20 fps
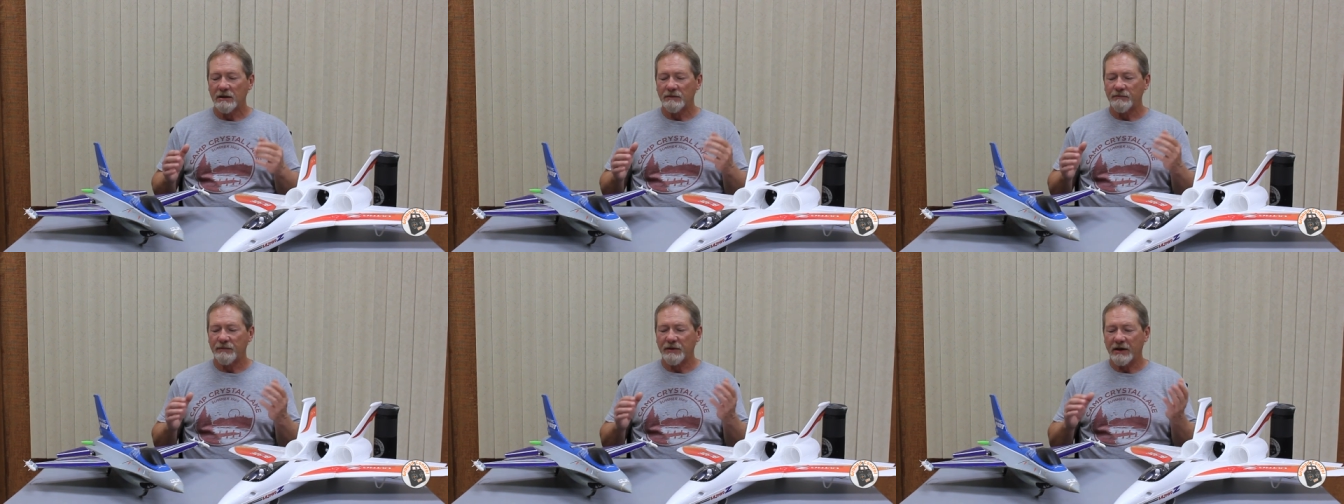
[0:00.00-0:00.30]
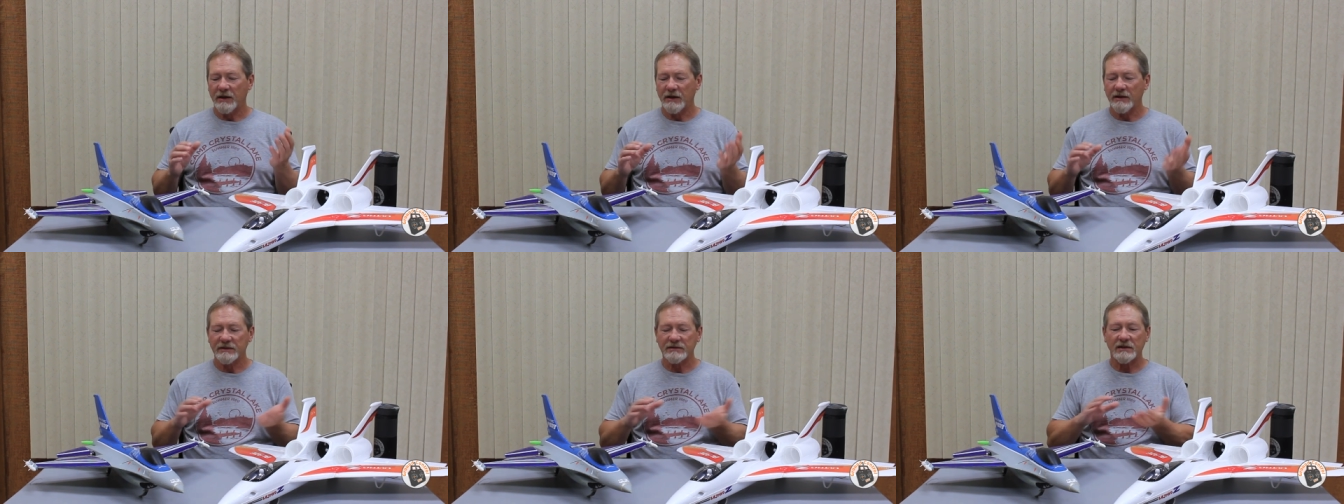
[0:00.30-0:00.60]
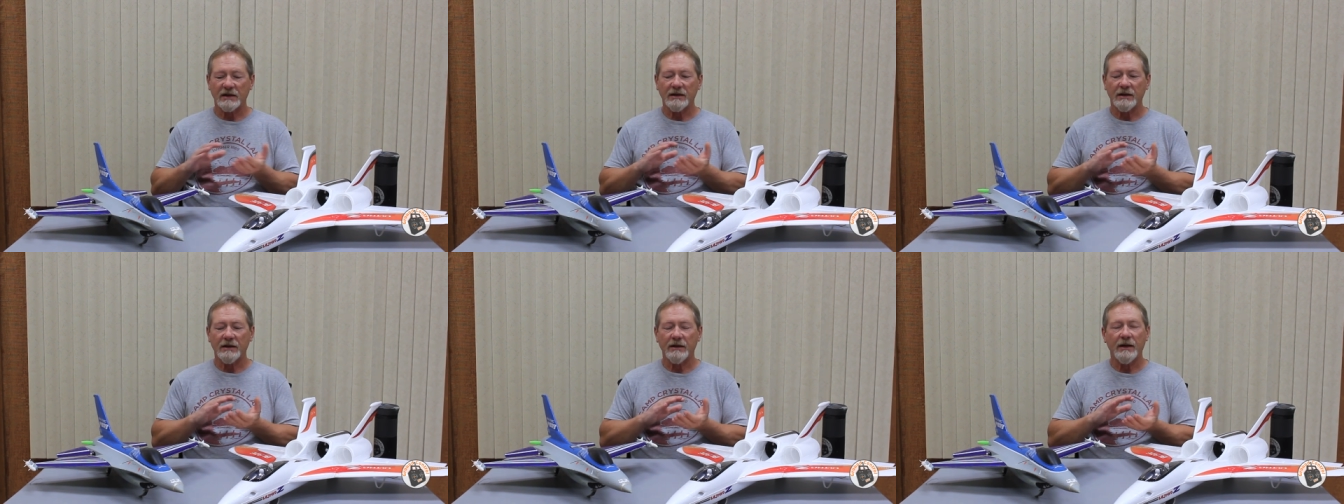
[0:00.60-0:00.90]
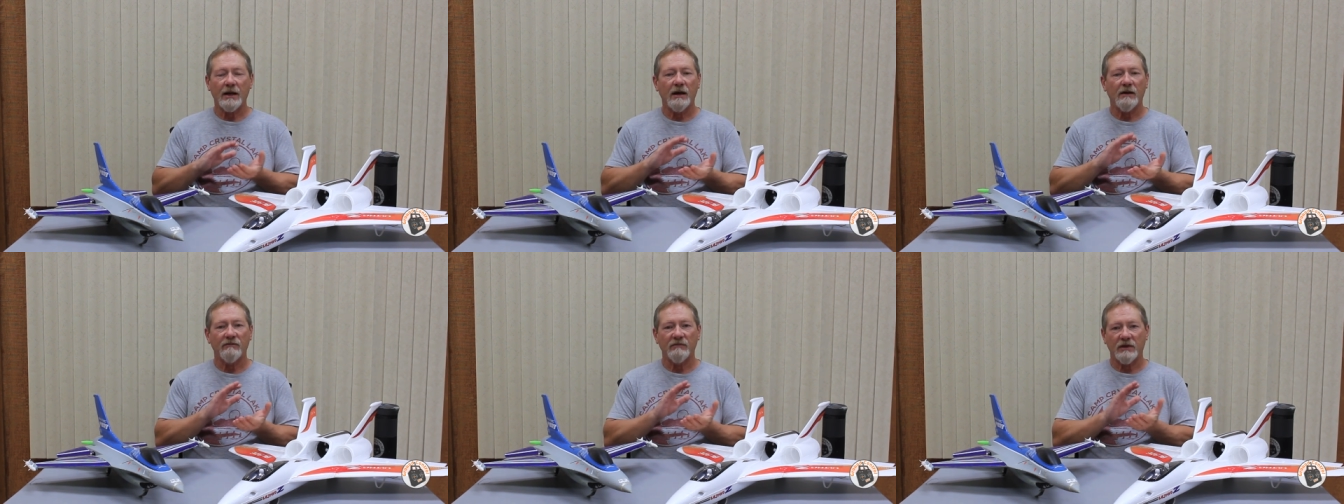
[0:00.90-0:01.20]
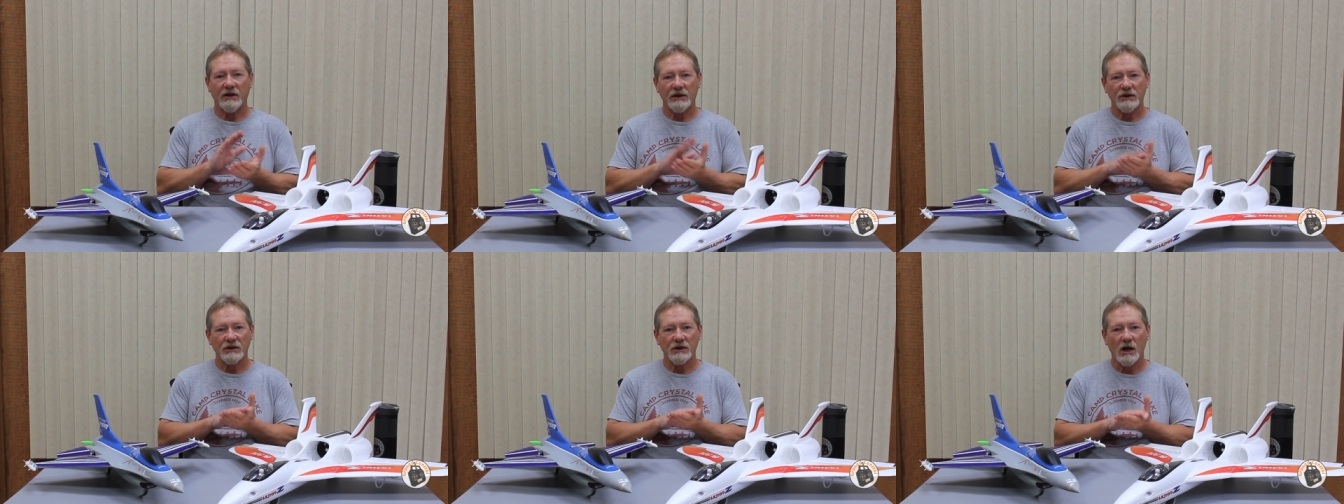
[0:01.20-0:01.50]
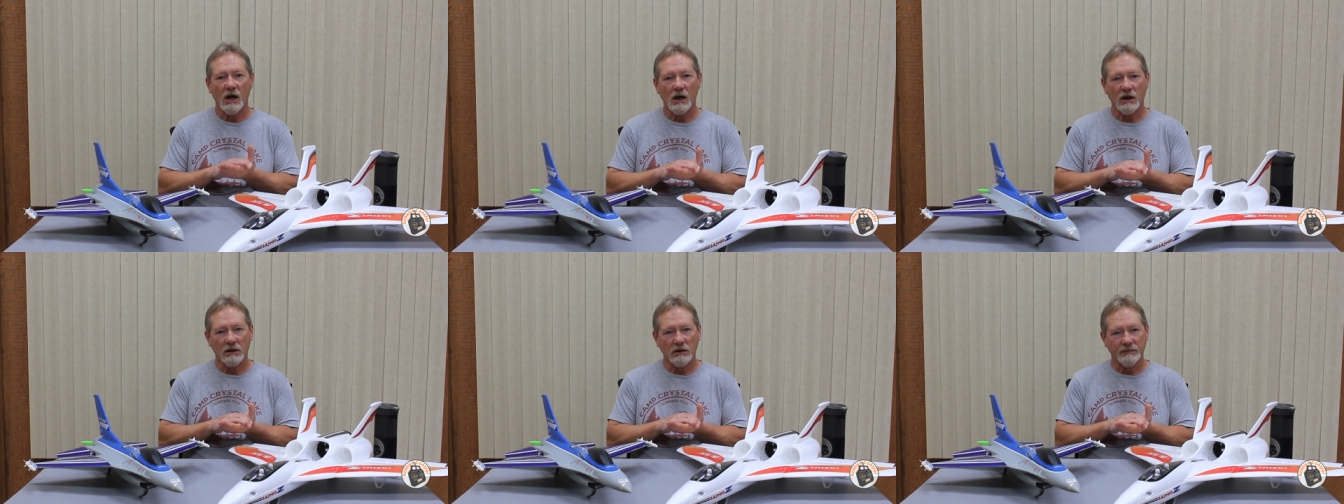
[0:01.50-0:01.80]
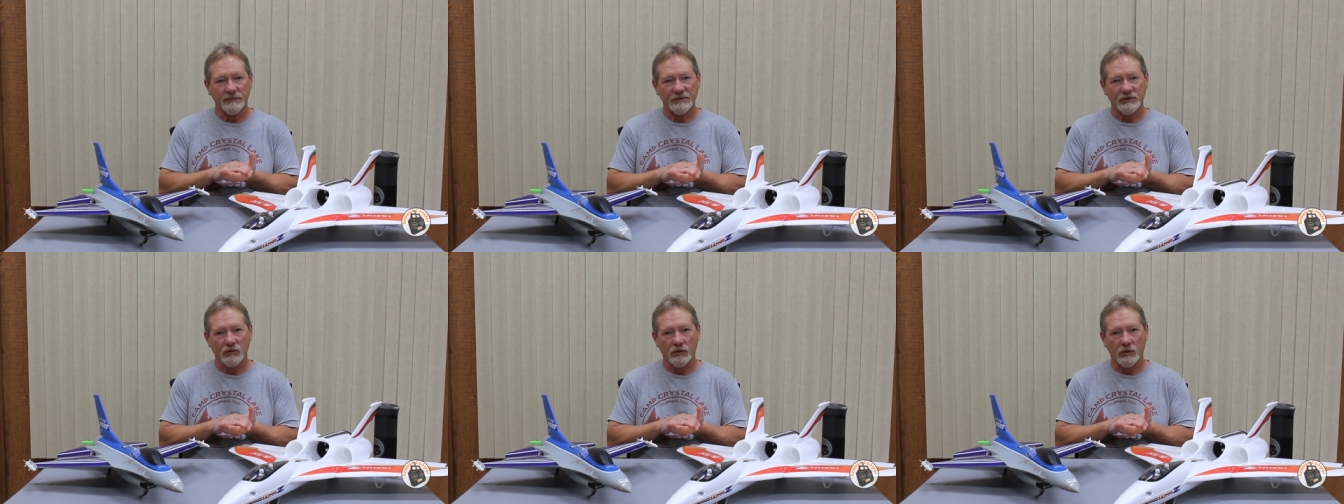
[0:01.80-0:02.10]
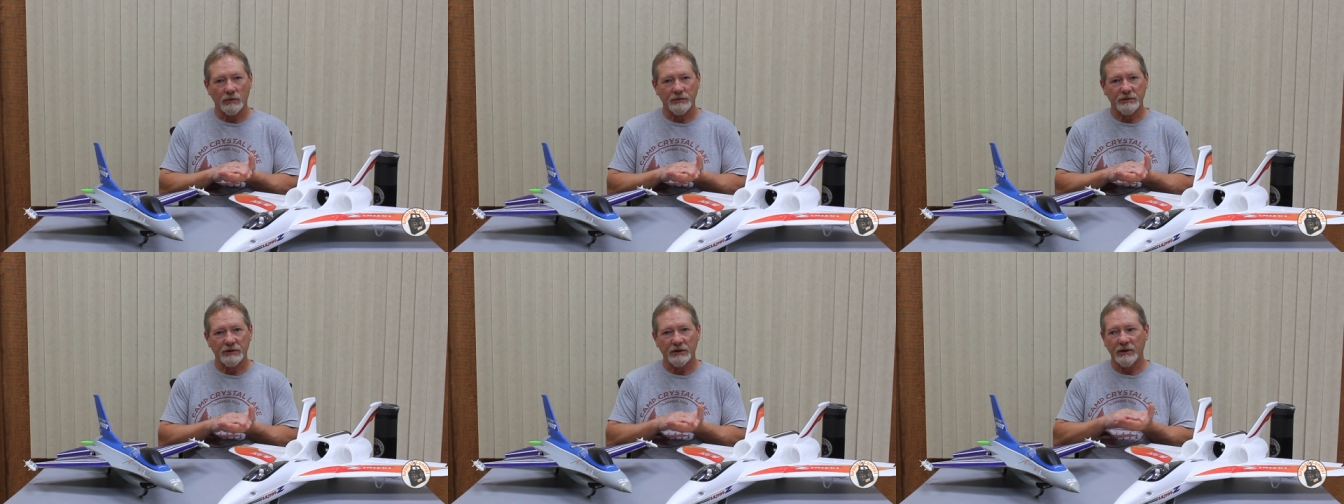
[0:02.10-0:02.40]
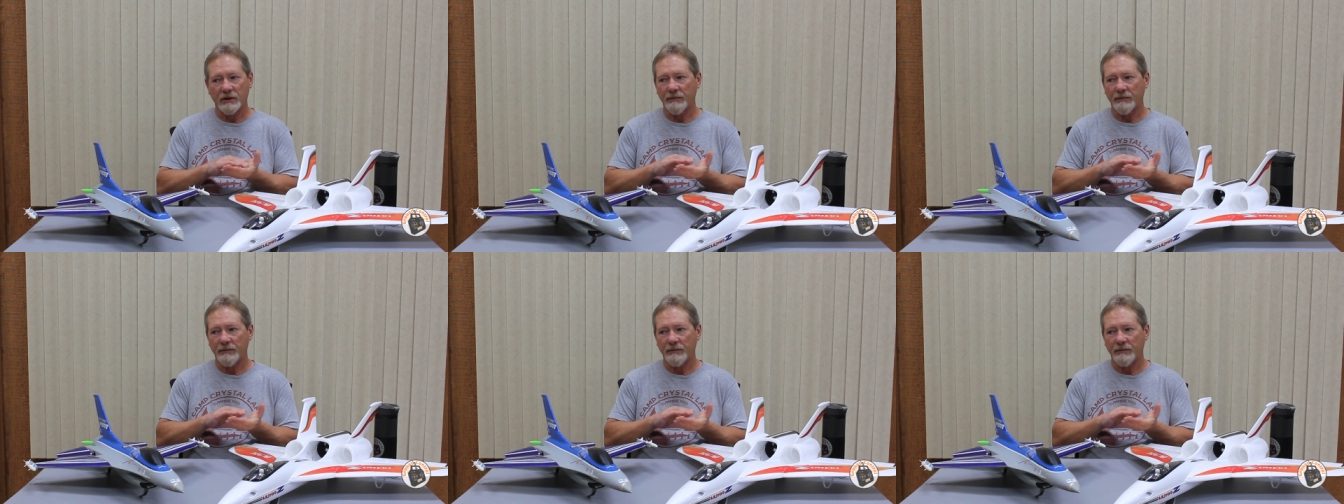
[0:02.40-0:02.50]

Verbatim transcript: because they didn't have any shock absorption